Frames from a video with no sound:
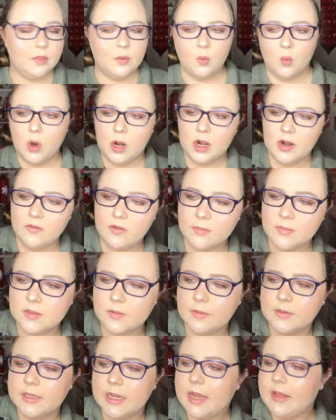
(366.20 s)
One of them
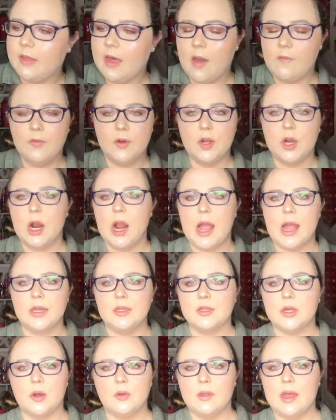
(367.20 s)
smells like lavender. I
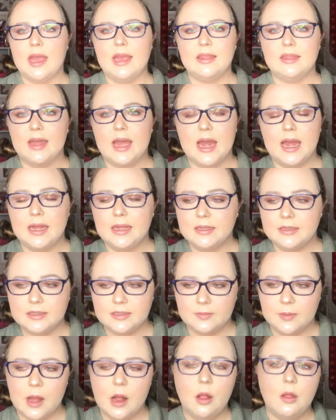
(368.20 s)
don't like that
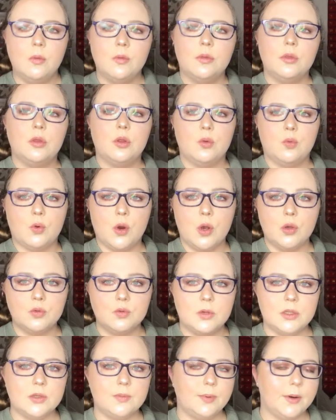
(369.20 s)
smell. The rose
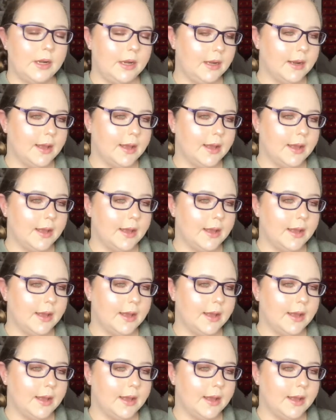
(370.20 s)
one's pretty